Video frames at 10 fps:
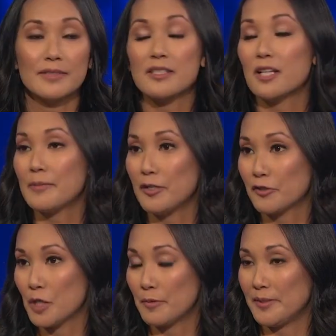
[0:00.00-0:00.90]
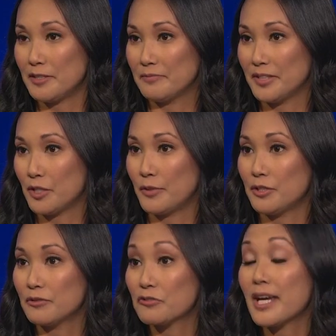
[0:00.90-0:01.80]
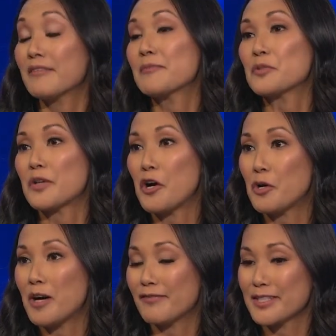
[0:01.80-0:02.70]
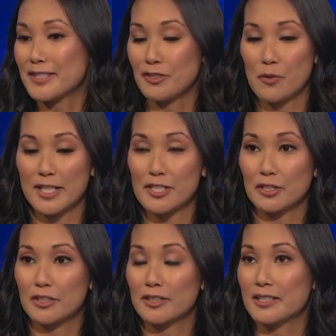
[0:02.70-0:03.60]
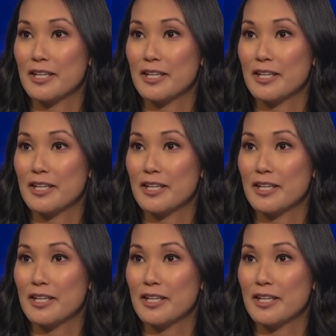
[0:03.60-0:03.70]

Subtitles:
it's all about curb appeal. When you drive up to a home, obviously you want it to look